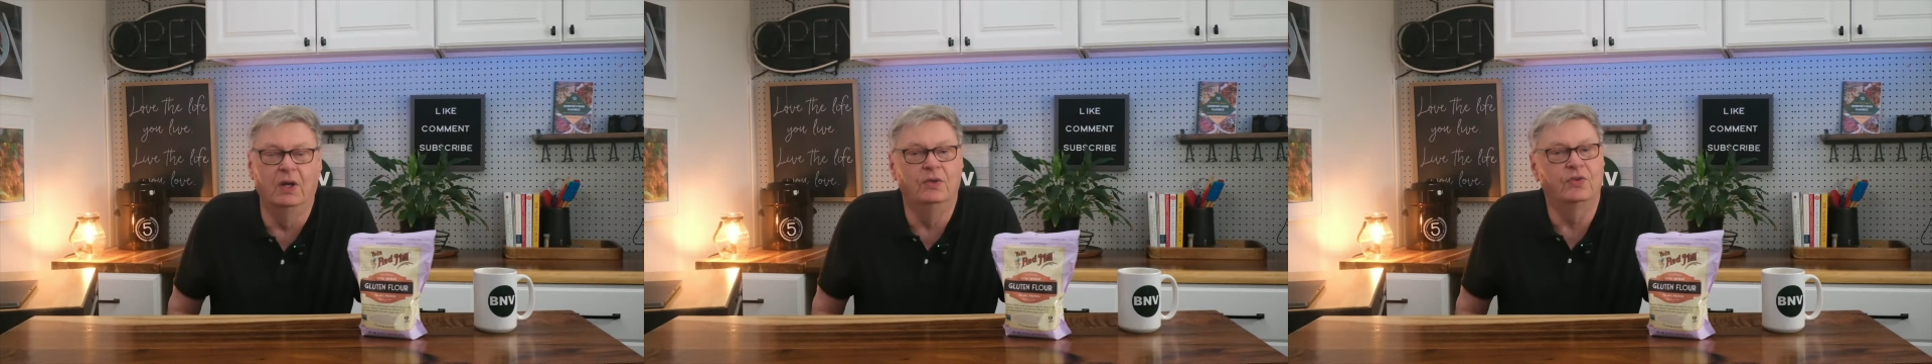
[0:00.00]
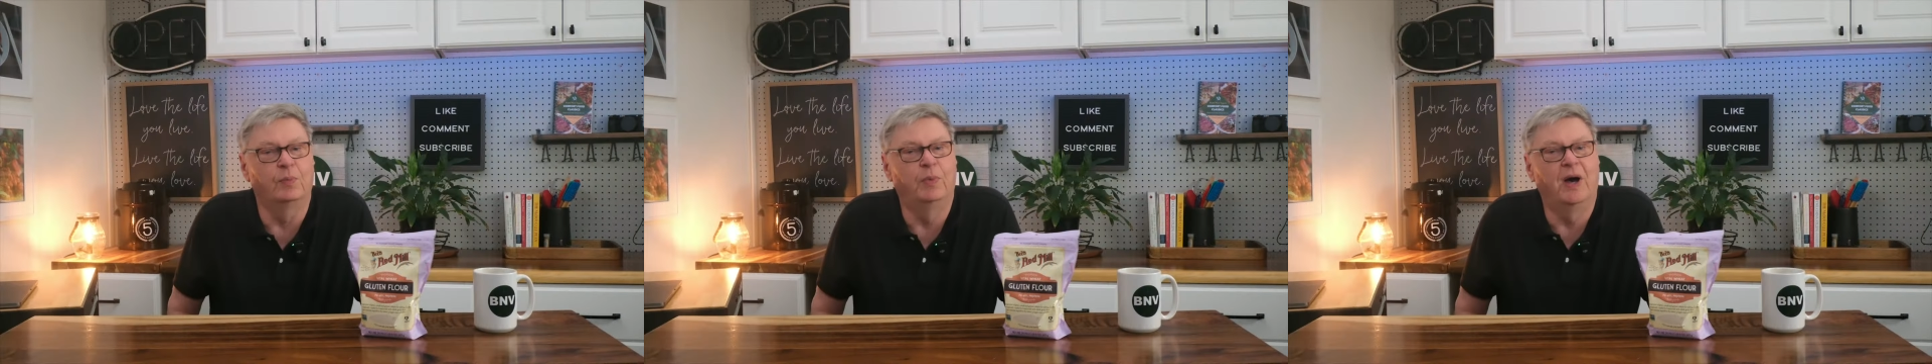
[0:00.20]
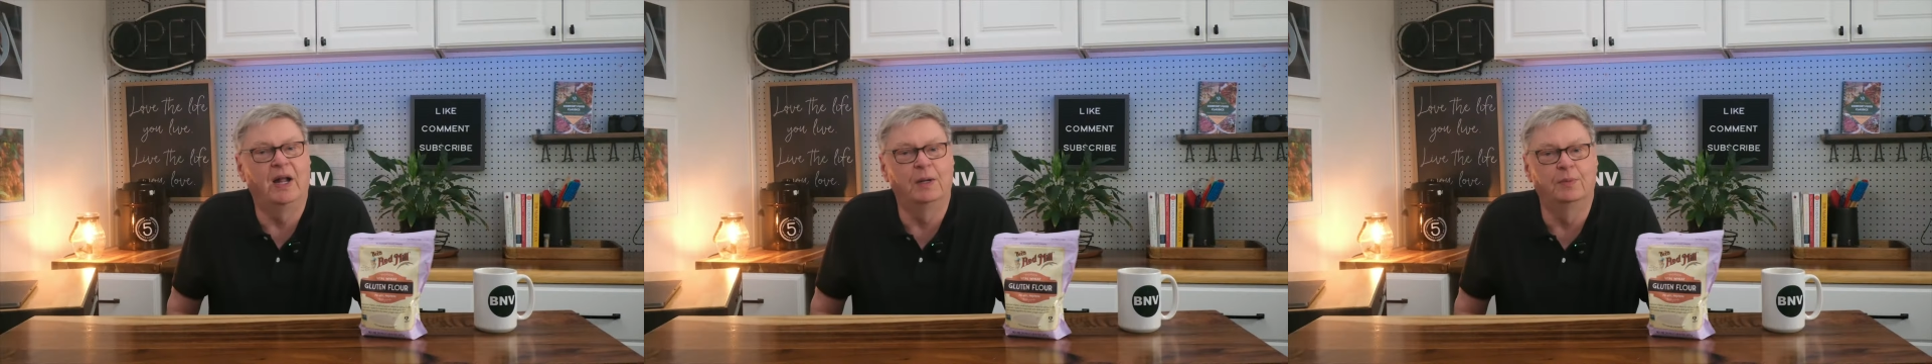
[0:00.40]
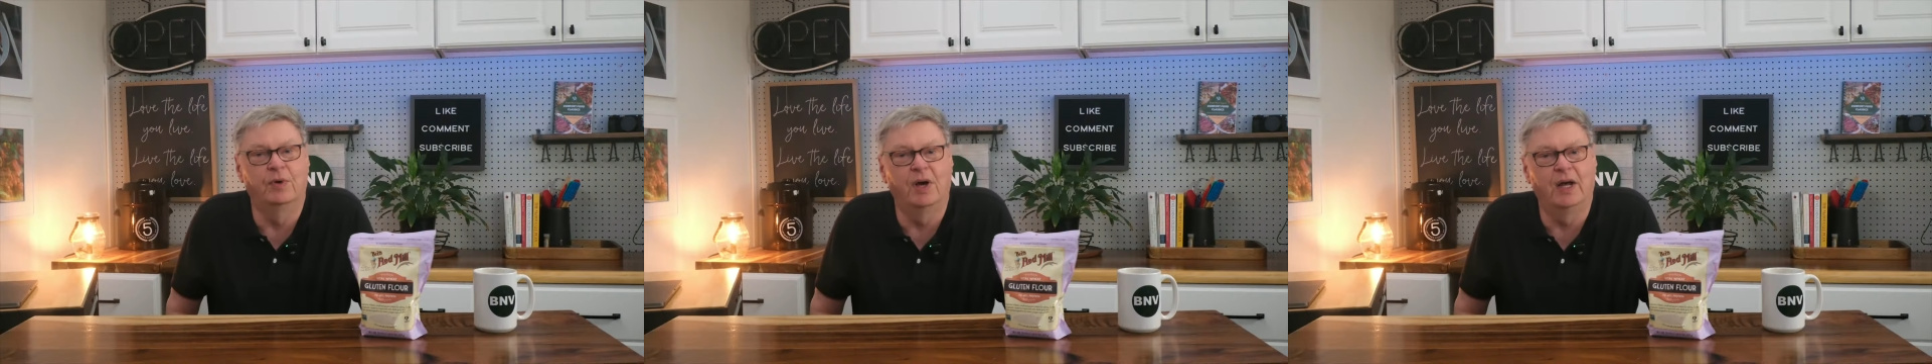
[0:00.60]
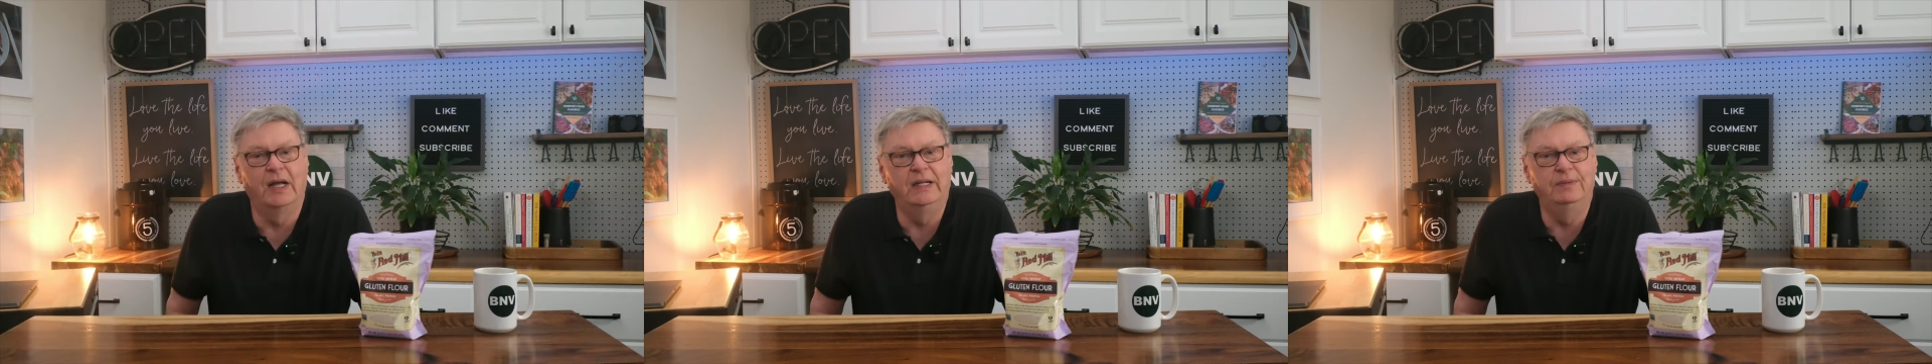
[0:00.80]
So bottom
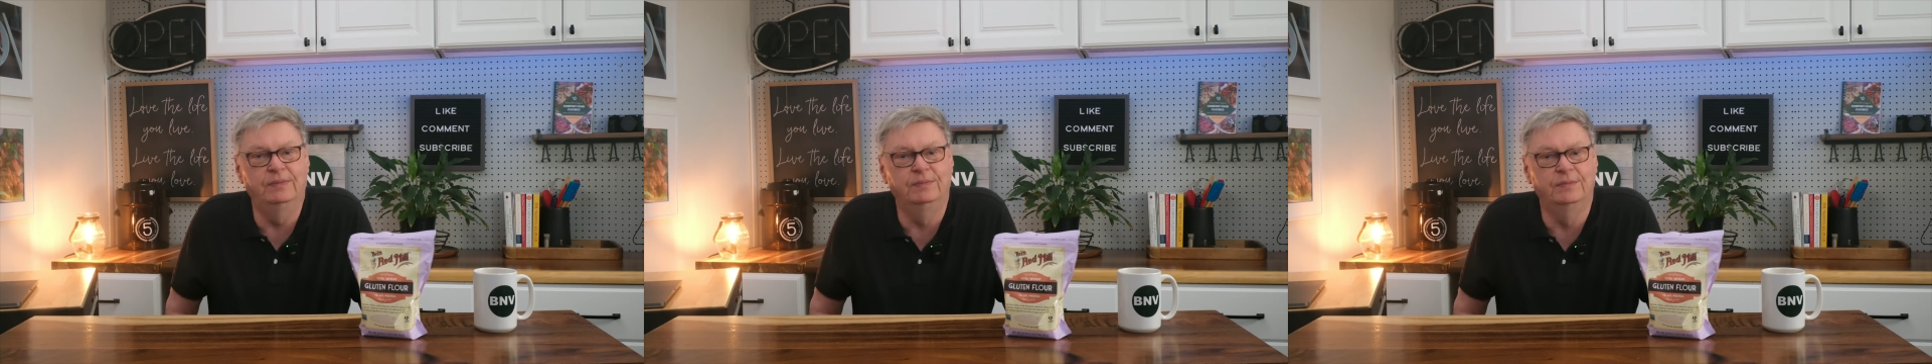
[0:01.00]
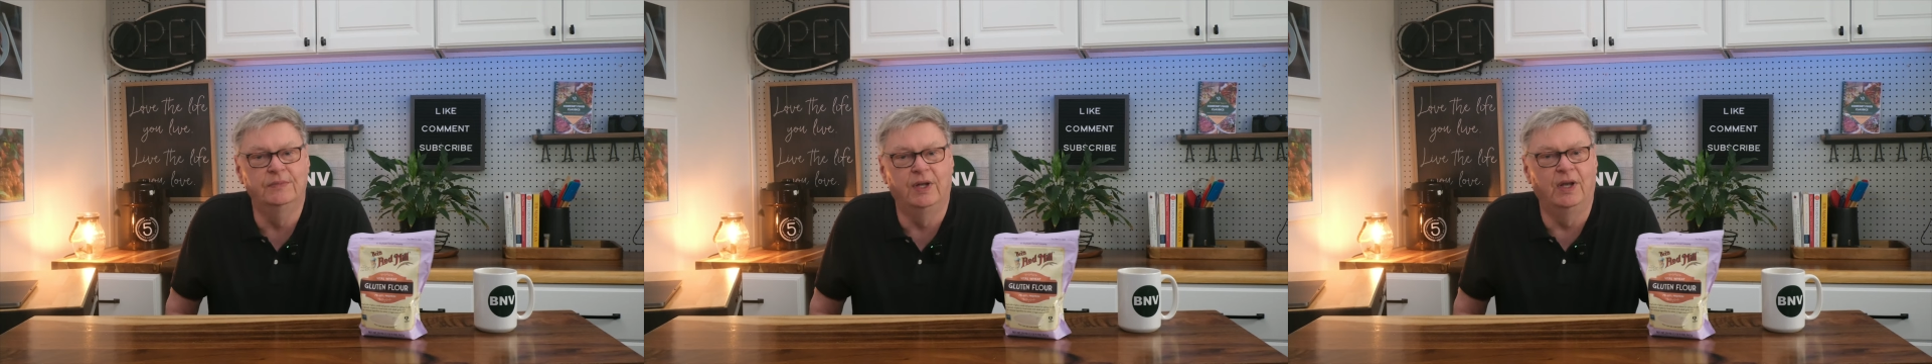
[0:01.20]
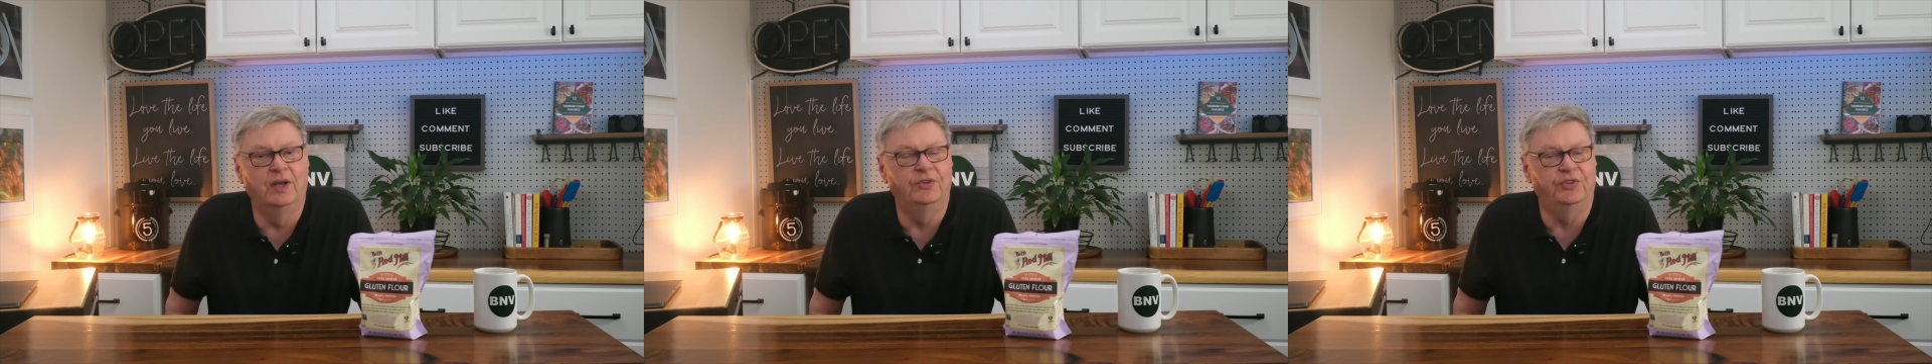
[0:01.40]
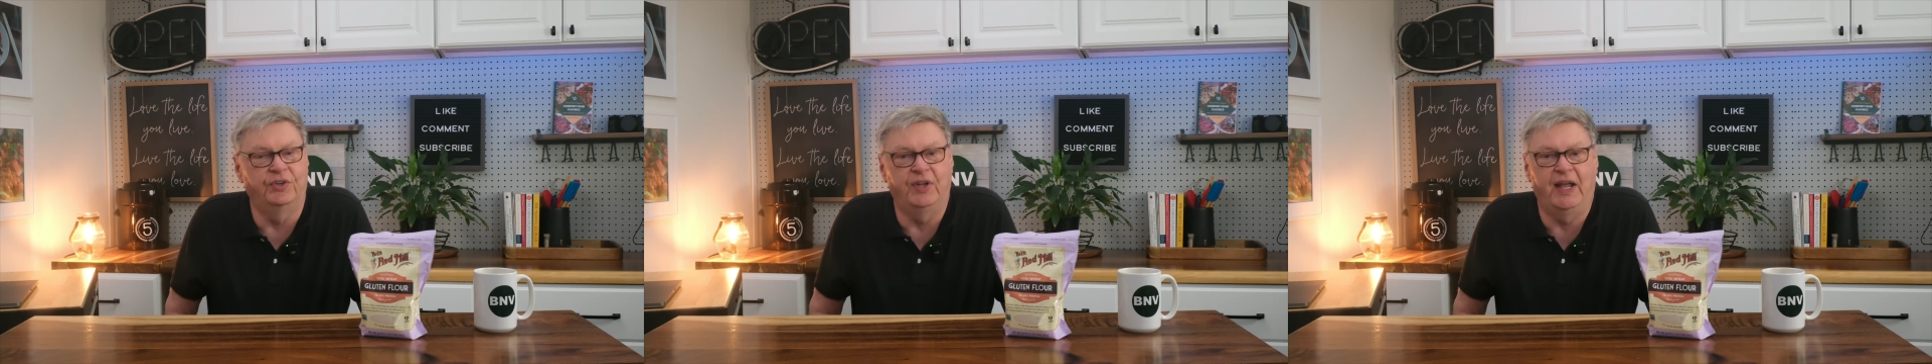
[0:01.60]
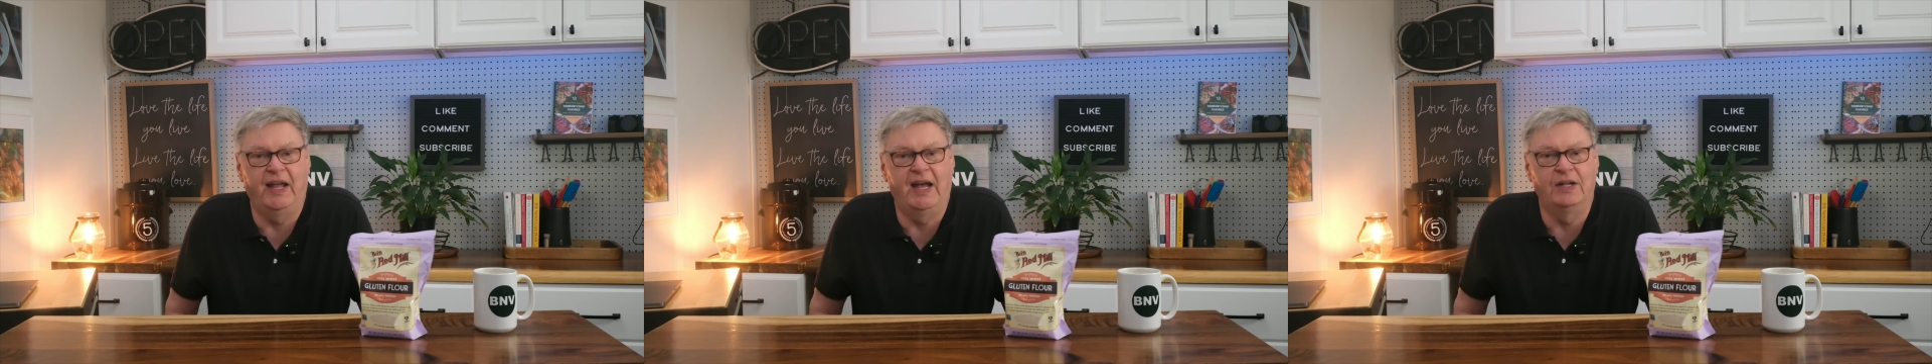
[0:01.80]
line,
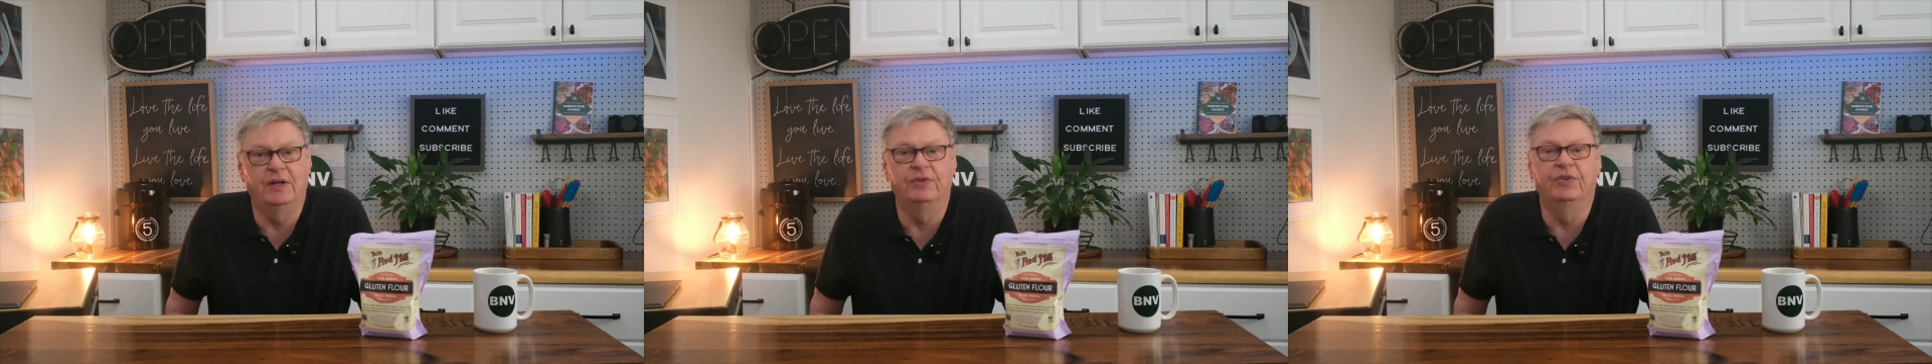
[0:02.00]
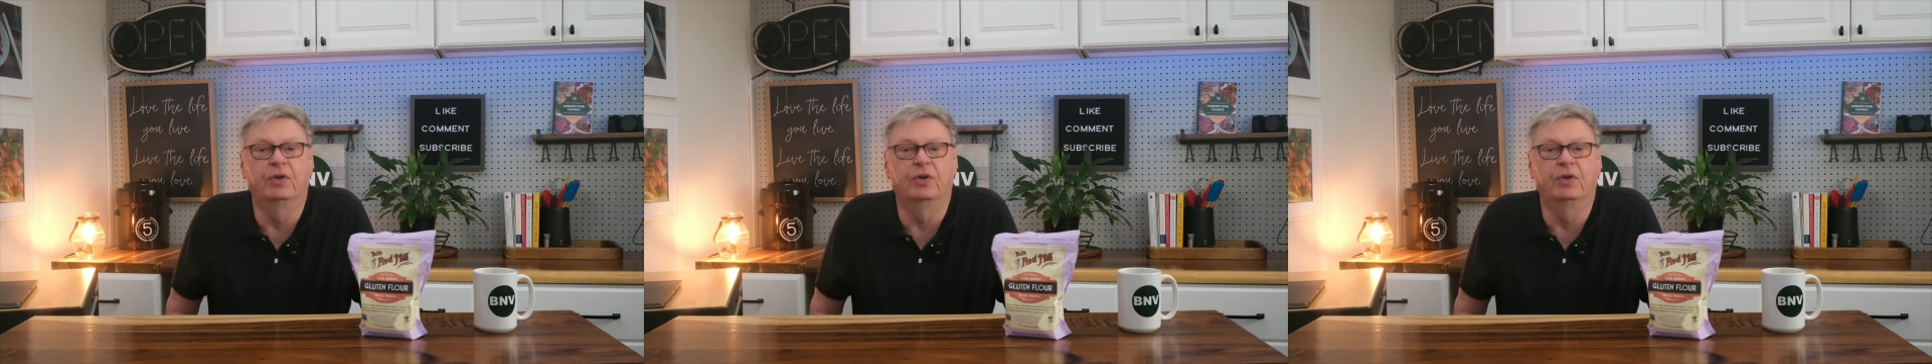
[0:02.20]
seitan is